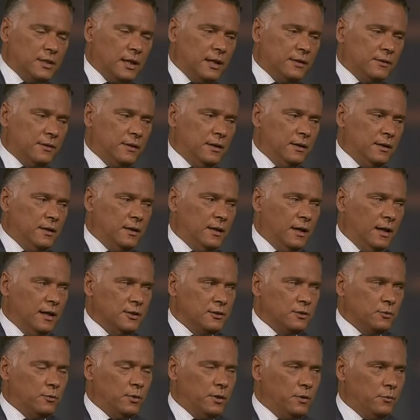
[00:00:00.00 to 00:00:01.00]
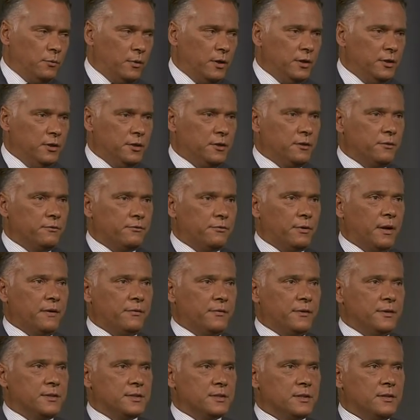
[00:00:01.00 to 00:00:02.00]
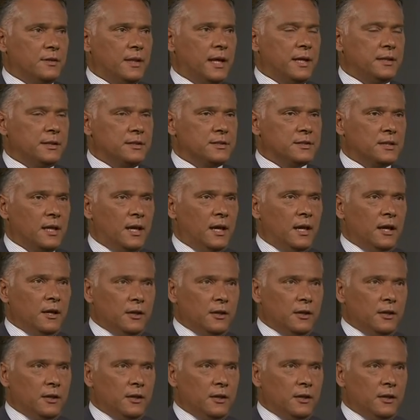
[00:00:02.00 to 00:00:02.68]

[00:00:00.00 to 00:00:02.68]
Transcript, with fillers: aren't there, Hazel, when, when you confront this, and that is,